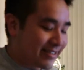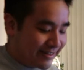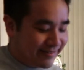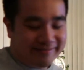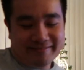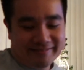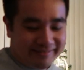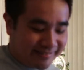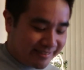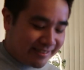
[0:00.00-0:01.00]
So
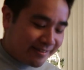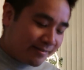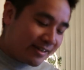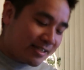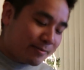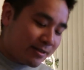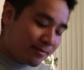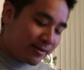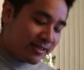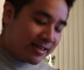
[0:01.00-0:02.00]
we didn't spend
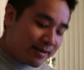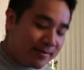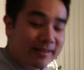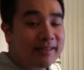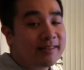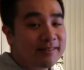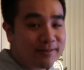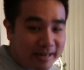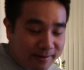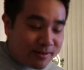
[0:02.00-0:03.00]
too much time there. The
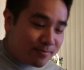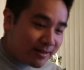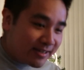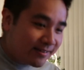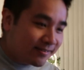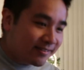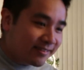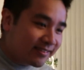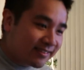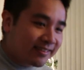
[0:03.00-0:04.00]
train was pretty cool,